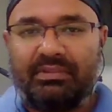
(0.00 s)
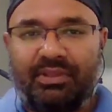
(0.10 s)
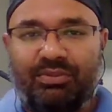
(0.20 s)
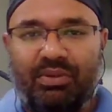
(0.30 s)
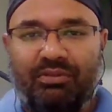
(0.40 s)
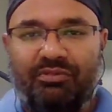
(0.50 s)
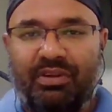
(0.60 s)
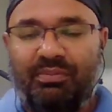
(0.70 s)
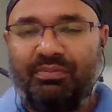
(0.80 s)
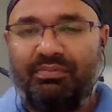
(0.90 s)
It will
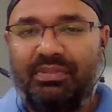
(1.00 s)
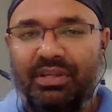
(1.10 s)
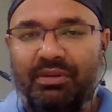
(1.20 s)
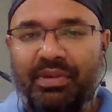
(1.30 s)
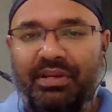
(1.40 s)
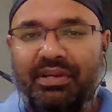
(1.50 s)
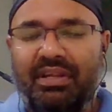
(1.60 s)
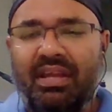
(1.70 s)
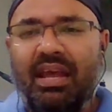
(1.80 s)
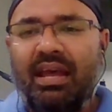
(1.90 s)
film a little better.
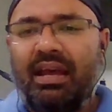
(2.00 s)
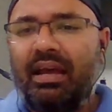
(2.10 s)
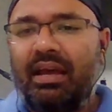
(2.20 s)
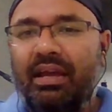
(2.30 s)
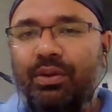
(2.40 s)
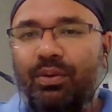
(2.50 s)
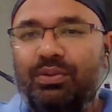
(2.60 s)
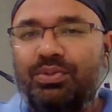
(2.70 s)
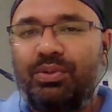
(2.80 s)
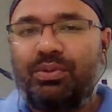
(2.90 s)
And
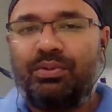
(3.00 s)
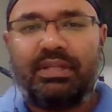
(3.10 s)
also,